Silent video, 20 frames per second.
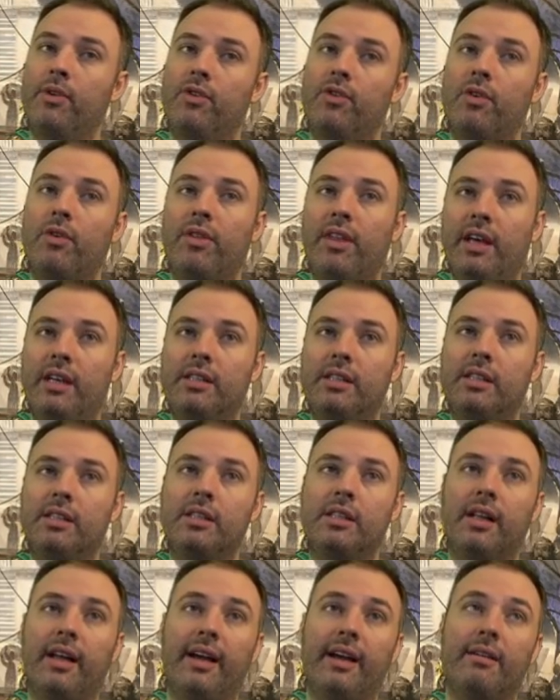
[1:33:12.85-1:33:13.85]
So this
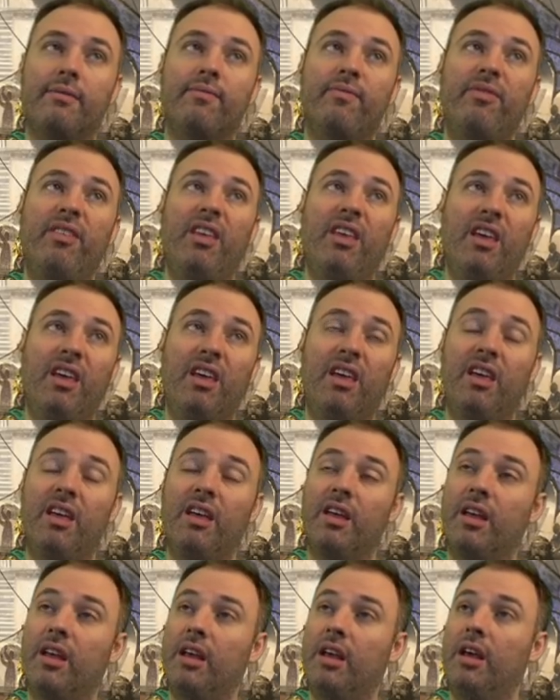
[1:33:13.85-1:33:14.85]
is like,
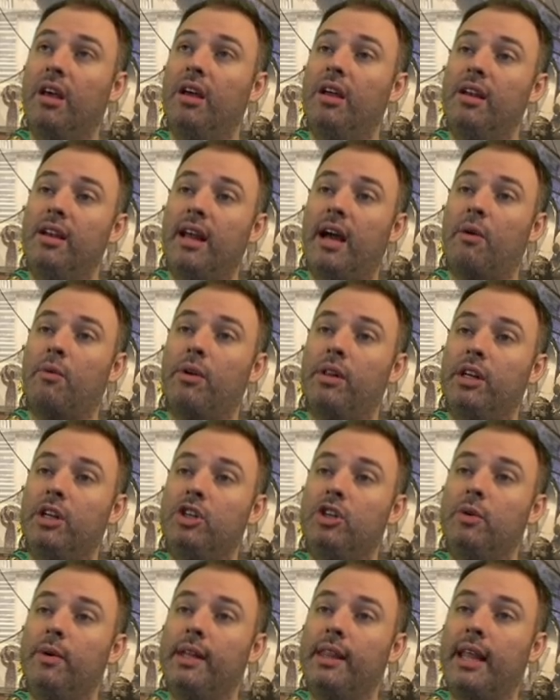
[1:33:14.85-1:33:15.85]
eh, not
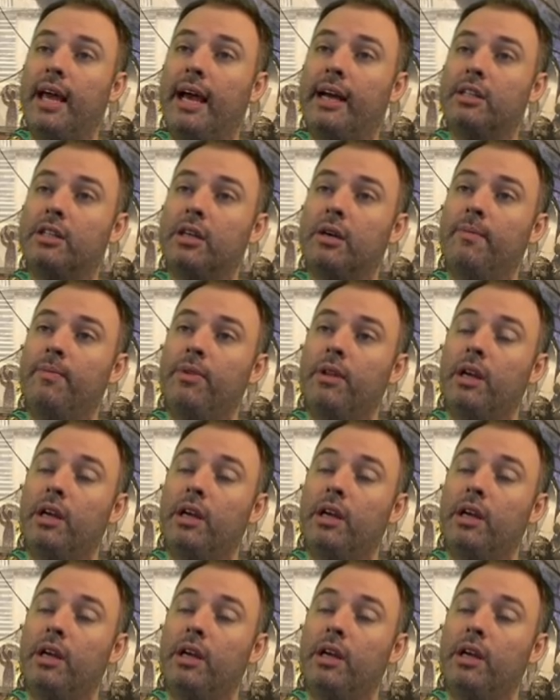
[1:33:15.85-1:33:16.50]
really doing that.